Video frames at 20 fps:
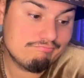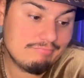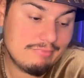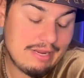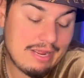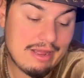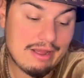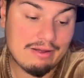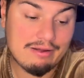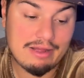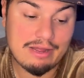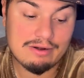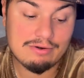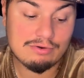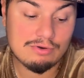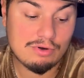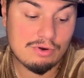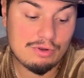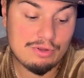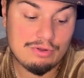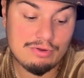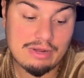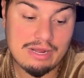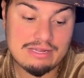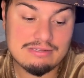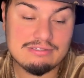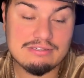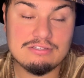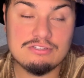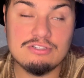yeah, I don't know, you
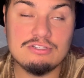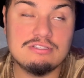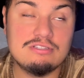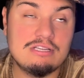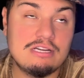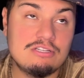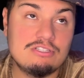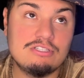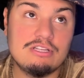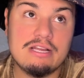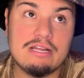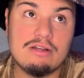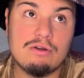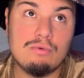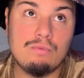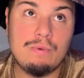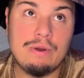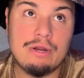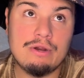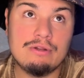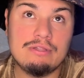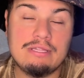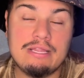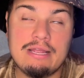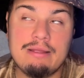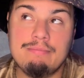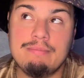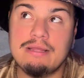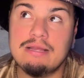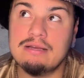guys, it's just such like a weird
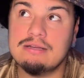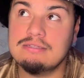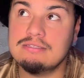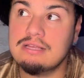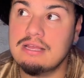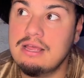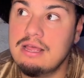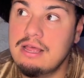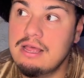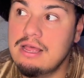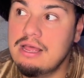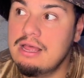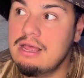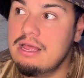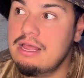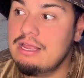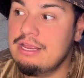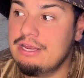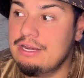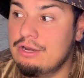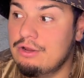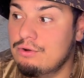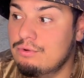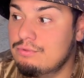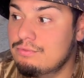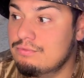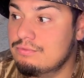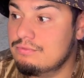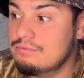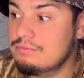thing because, you know,
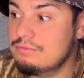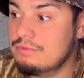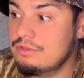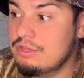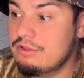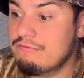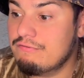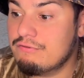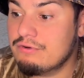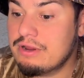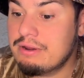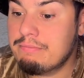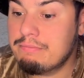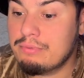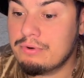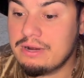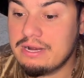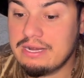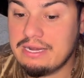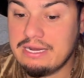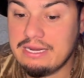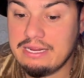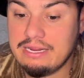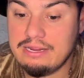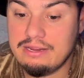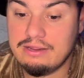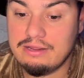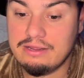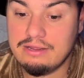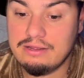the Free
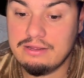Britney,